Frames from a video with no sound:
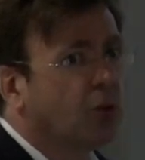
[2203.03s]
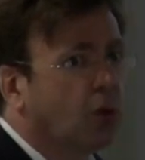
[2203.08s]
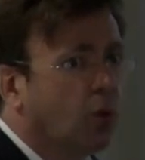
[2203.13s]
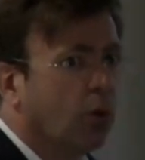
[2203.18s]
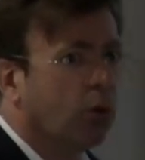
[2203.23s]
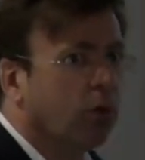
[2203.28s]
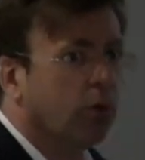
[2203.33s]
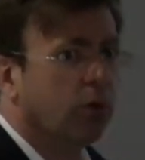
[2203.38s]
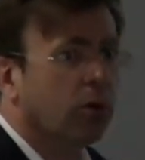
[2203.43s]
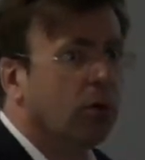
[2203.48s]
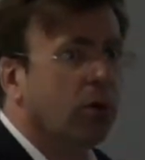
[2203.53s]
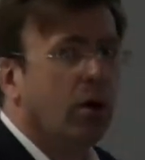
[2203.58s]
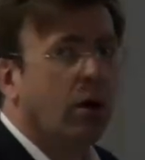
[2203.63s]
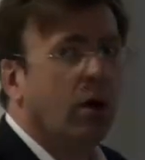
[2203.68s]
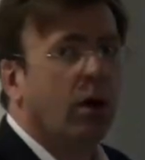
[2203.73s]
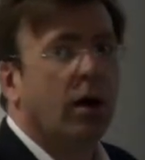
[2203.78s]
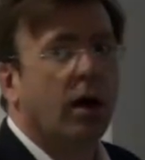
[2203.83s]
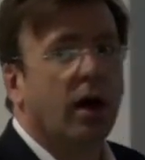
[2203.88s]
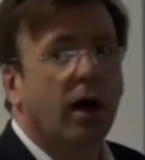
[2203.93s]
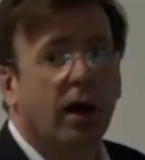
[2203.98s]
or
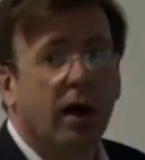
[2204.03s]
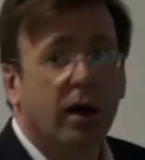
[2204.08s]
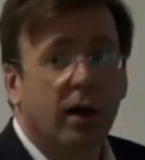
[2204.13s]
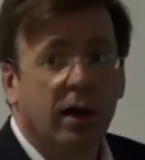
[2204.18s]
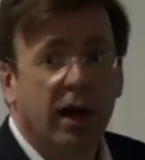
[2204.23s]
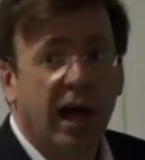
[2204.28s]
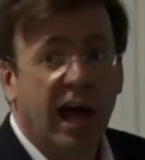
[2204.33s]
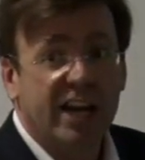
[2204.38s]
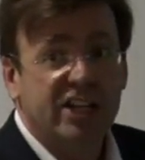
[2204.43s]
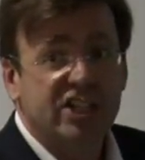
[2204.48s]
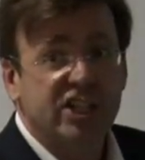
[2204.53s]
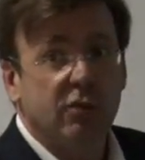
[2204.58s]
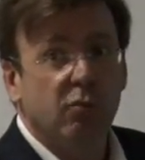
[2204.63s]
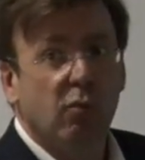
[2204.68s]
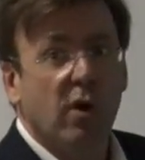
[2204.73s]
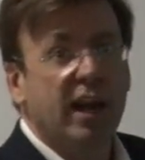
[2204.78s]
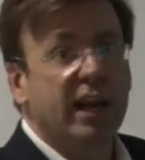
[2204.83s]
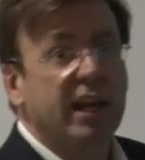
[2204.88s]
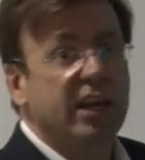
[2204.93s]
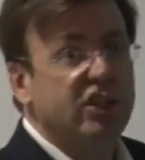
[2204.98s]
uh, actually
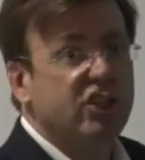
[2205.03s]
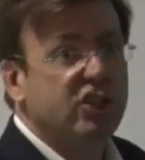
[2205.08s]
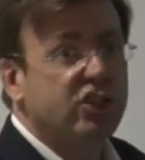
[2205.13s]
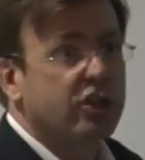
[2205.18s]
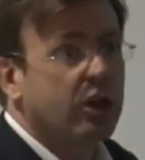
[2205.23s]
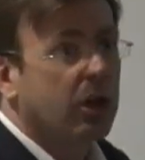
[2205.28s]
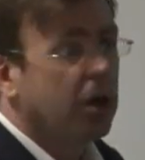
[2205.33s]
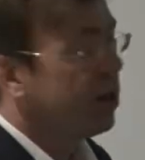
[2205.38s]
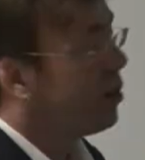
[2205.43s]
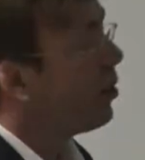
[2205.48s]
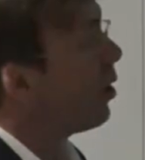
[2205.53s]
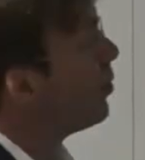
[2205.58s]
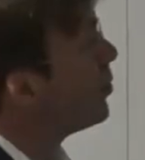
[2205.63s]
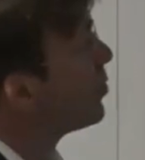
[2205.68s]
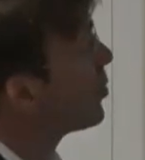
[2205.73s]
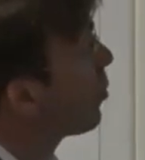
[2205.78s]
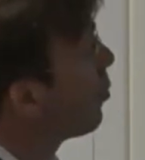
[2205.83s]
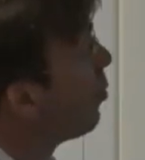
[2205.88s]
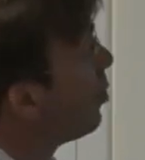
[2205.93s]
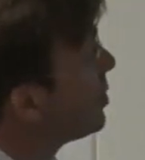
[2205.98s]
relish
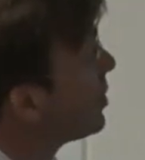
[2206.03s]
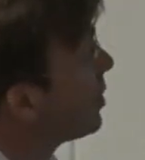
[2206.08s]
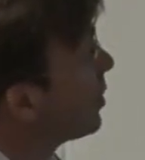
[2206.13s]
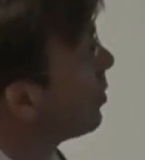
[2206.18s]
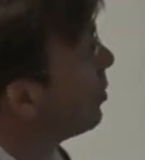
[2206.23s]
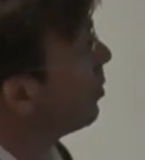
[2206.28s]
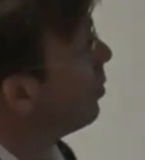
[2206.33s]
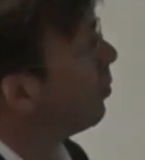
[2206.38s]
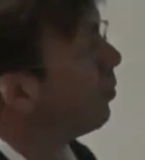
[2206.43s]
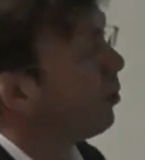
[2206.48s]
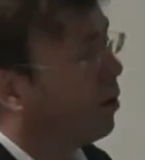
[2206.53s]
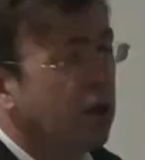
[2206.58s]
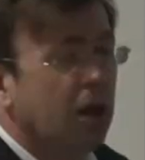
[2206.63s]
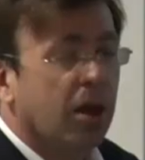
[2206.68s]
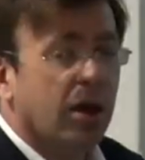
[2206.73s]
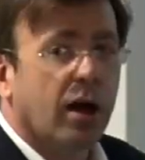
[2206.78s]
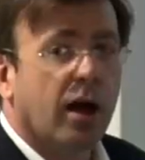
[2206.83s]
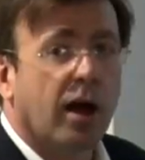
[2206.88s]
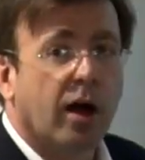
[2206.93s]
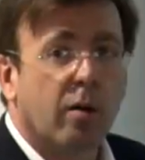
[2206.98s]
those critical
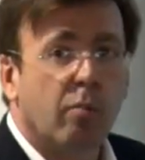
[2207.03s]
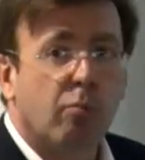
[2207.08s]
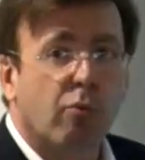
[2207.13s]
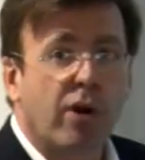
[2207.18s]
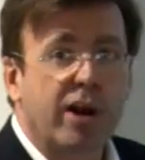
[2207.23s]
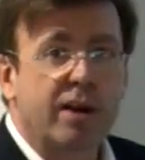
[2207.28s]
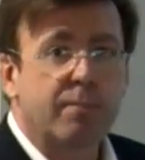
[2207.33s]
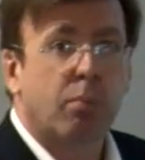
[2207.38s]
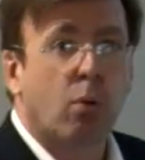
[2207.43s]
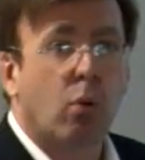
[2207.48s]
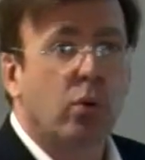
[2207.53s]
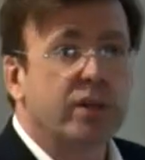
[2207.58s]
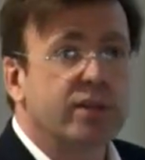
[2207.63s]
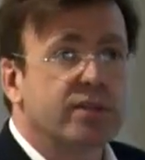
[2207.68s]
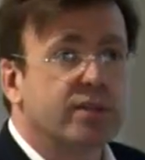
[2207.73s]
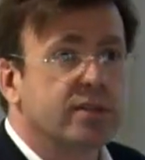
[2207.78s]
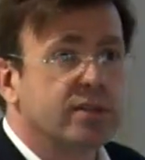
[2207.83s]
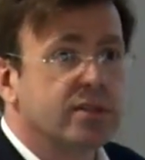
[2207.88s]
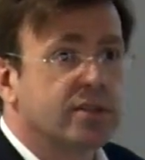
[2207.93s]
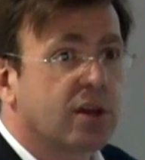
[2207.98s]
uh,
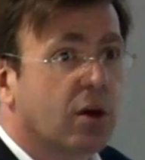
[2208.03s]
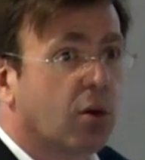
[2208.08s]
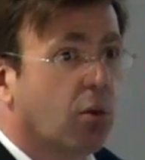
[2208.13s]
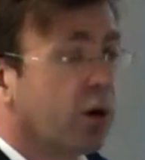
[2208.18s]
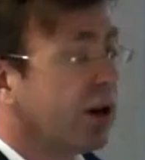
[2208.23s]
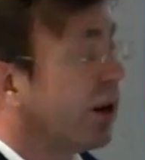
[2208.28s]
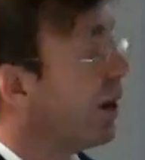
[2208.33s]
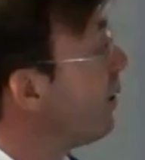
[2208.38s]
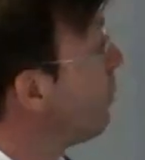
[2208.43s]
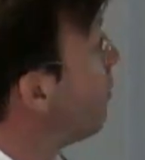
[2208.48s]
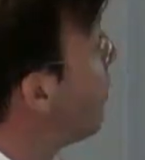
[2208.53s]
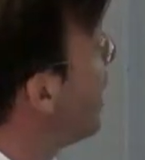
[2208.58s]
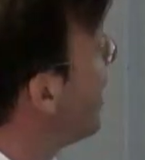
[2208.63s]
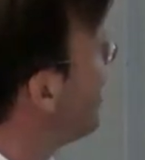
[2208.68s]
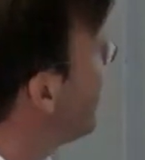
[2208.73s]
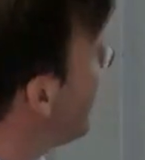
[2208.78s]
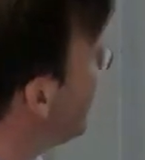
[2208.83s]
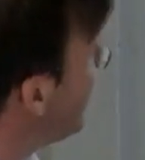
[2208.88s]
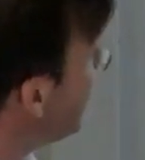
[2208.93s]
breakpoints and so on, and it,